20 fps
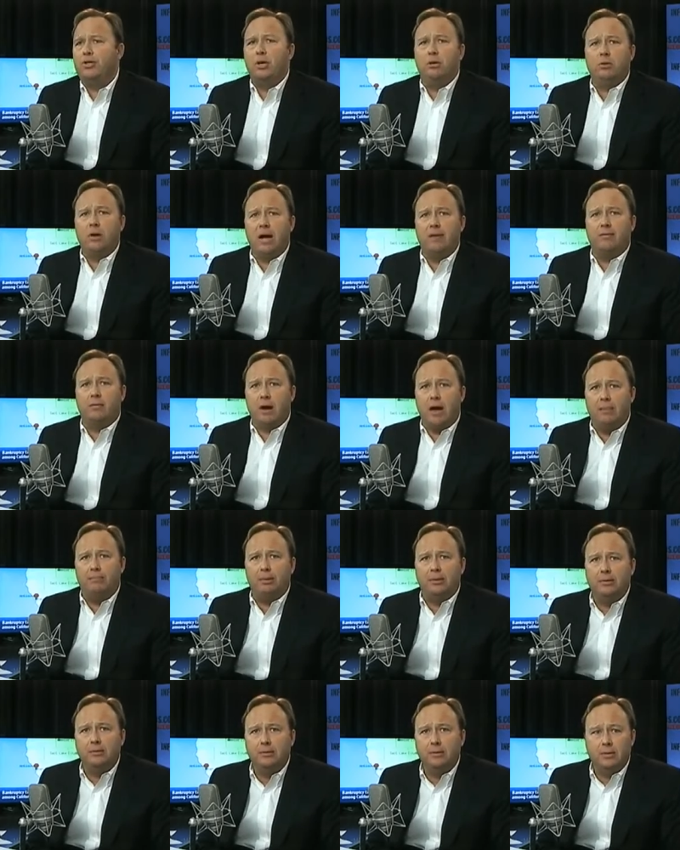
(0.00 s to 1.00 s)
oh, there's no
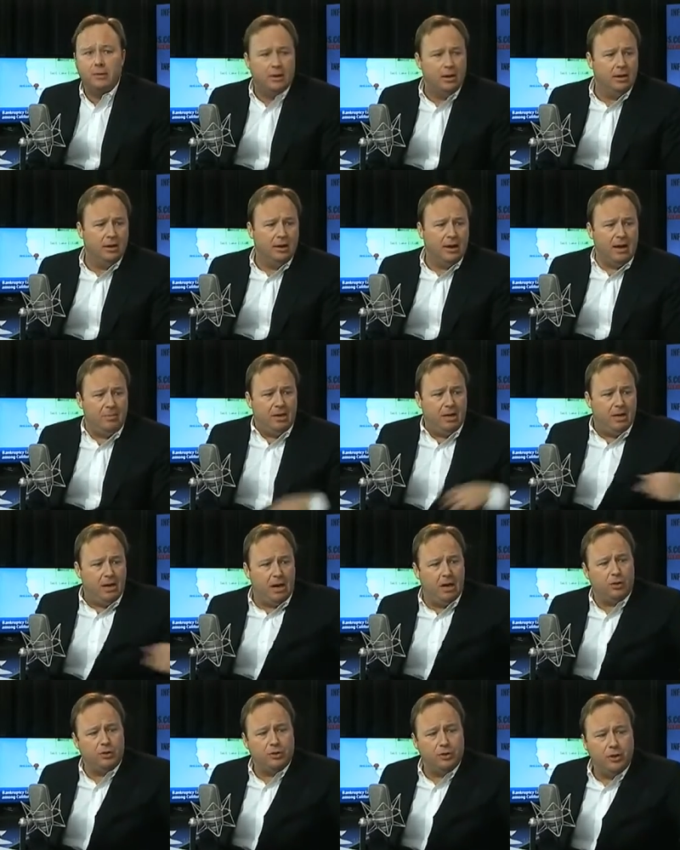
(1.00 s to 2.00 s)
cover-up. I
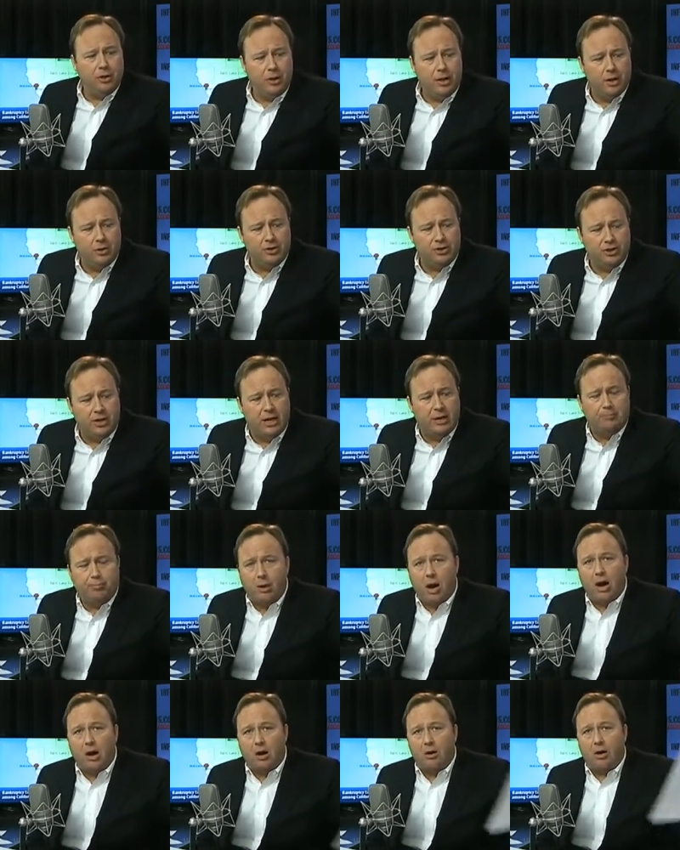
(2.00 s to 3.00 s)
mean, here's
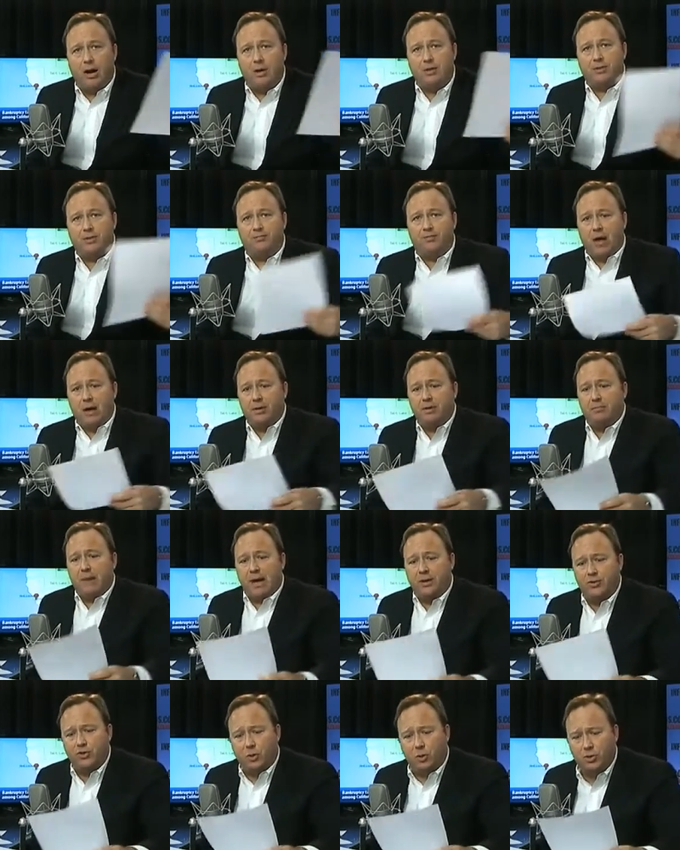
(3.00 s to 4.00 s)
Think Progress, funded
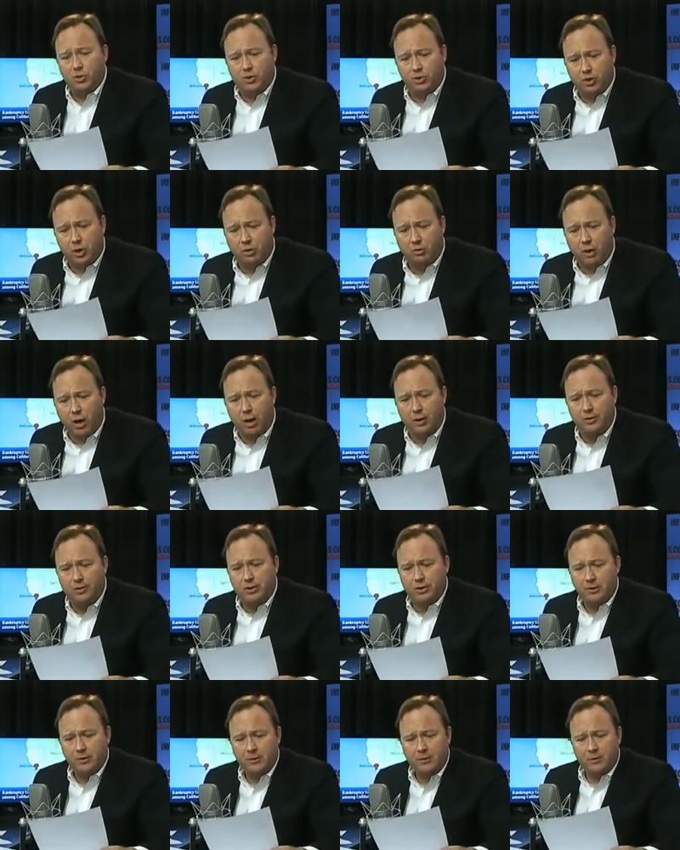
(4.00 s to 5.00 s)
by George
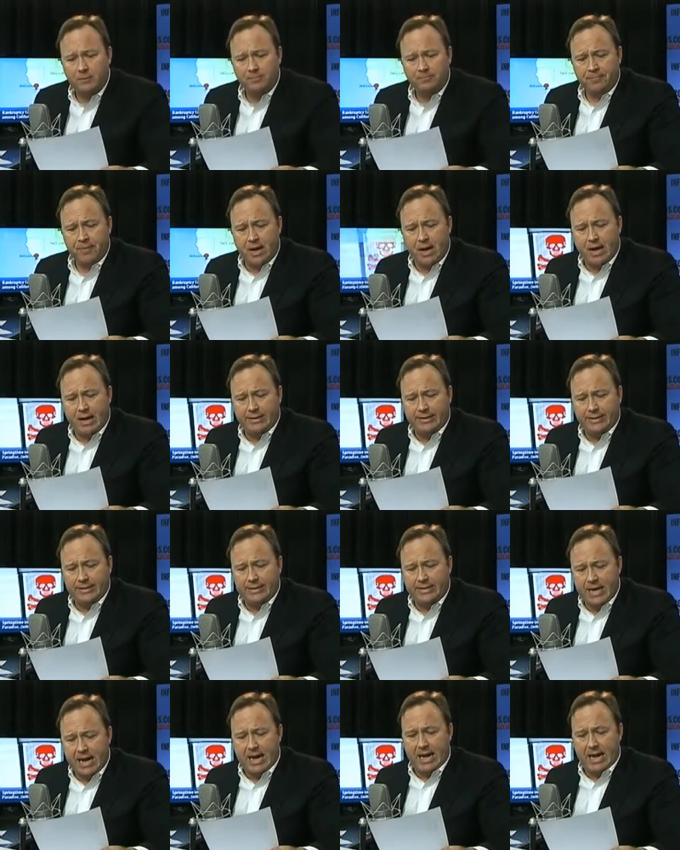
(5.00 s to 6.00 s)
Soros,
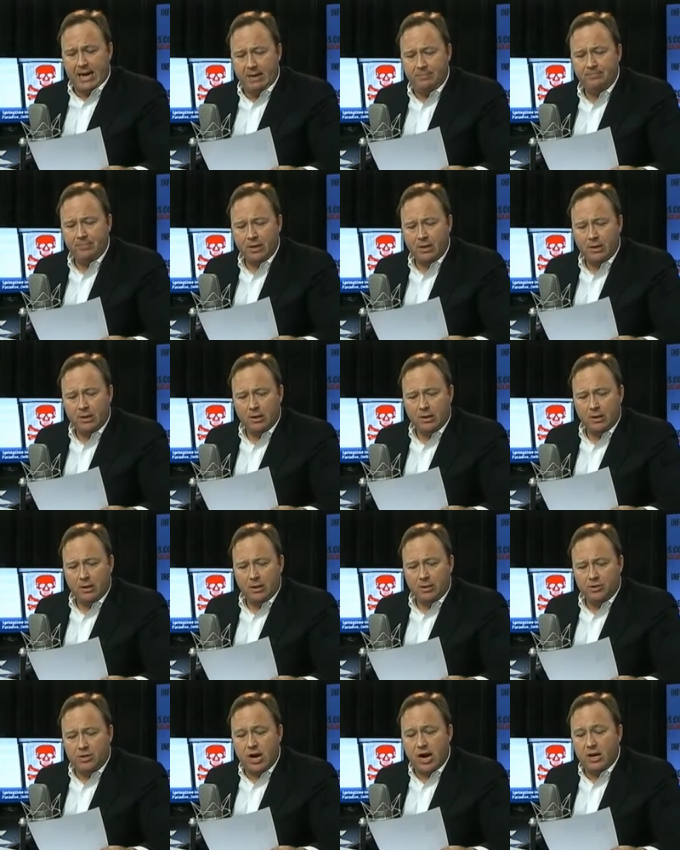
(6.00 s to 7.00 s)
today,
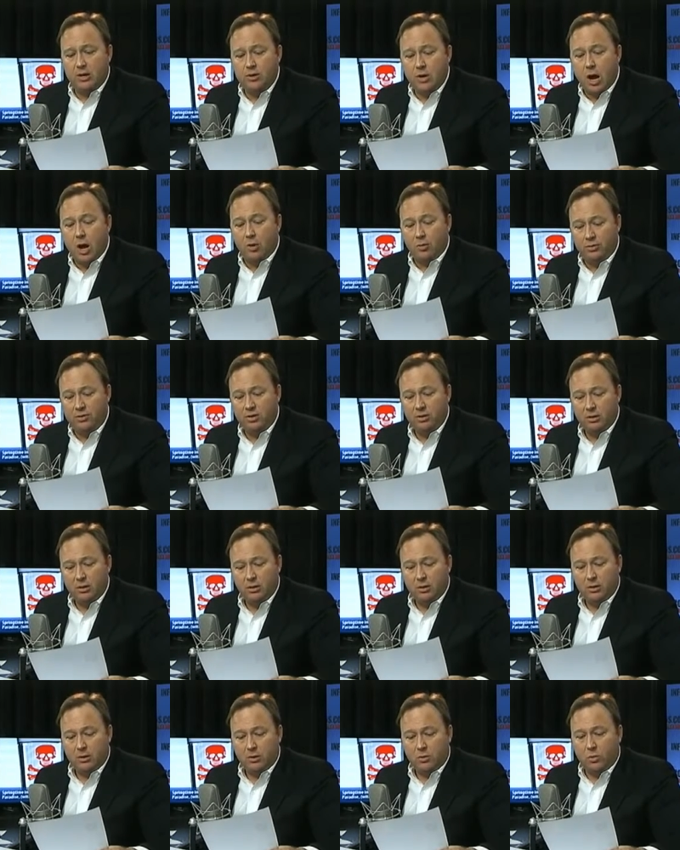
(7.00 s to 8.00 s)
saying, note,
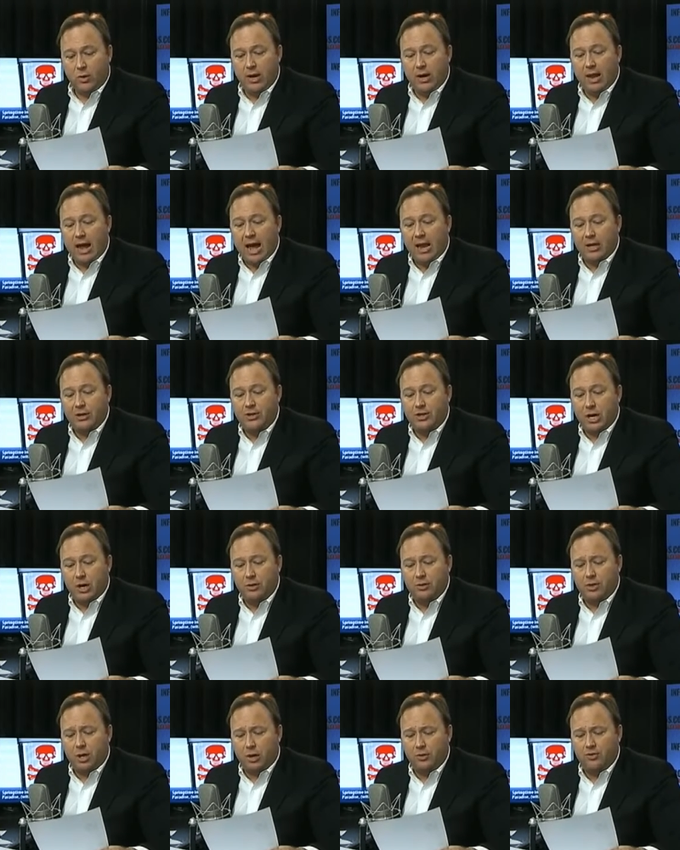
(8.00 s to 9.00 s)
Real Alex
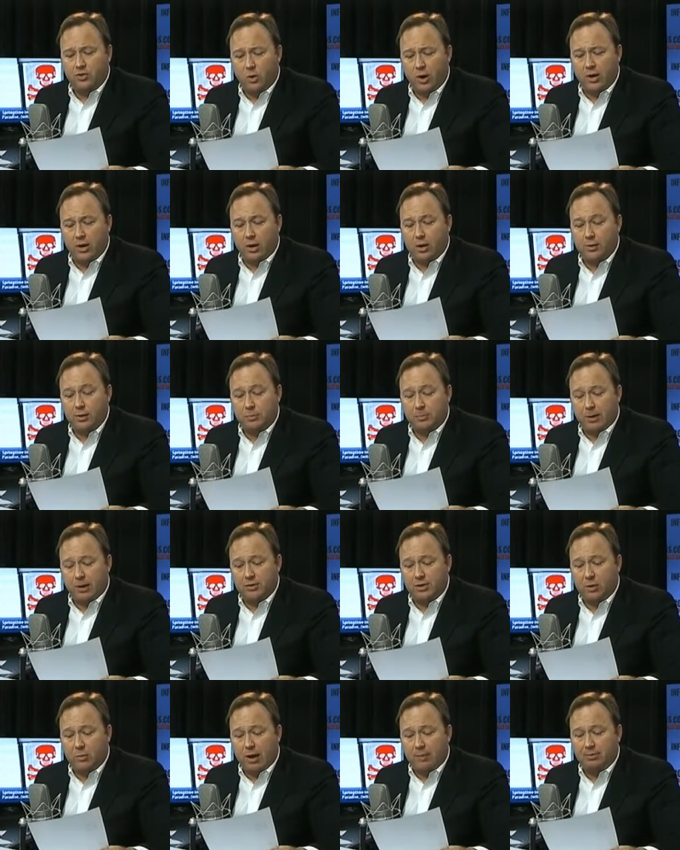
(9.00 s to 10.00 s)
Jones on Twitter,
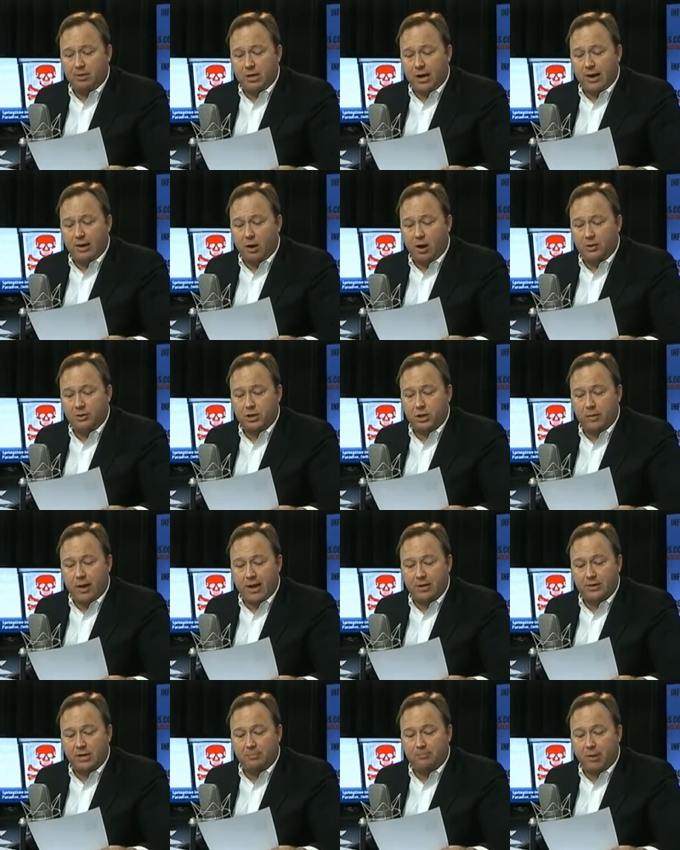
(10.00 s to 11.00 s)
conspiracy website,
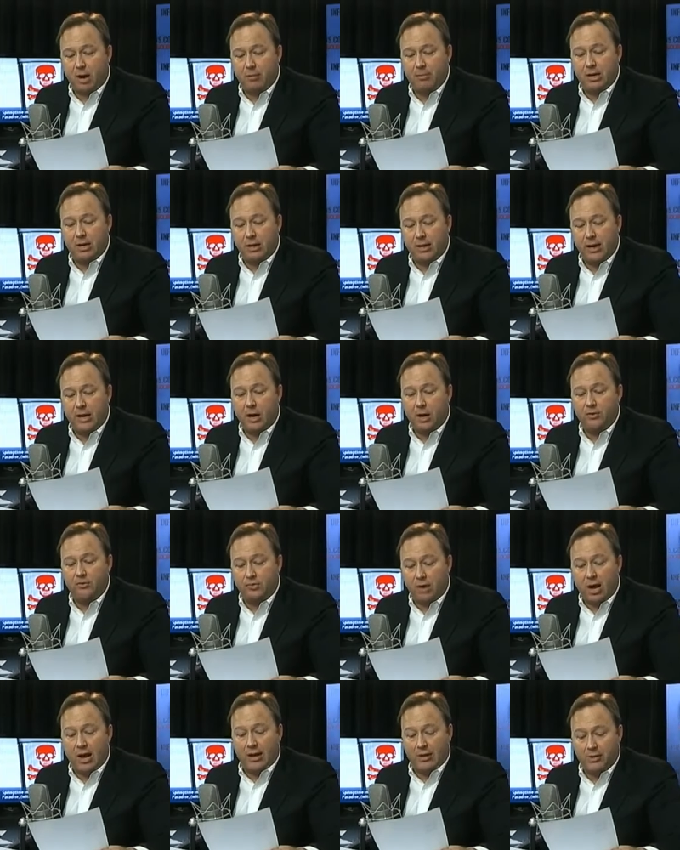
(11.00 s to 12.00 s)
also has a permanent link
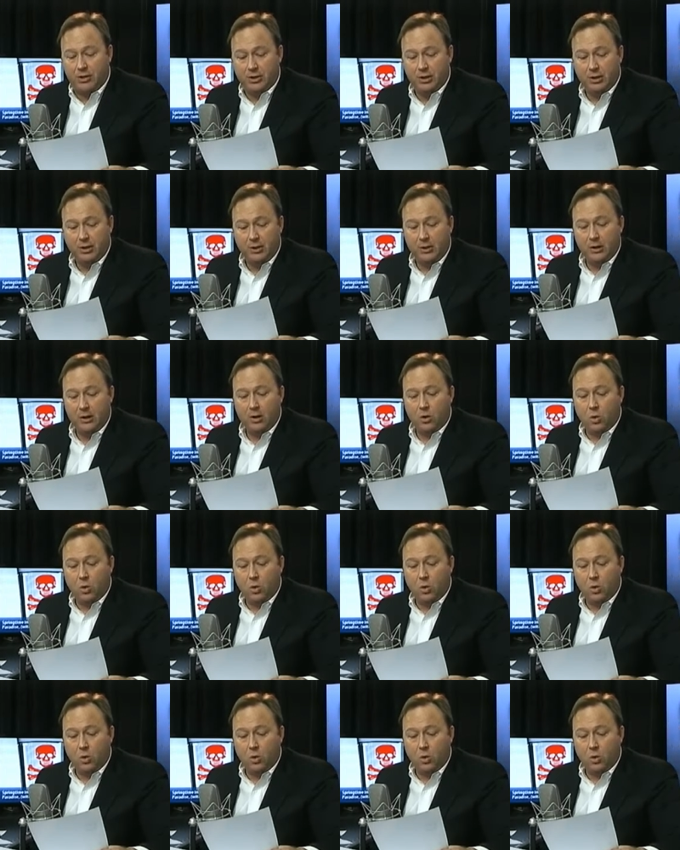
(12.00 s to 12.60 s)
on Drudge.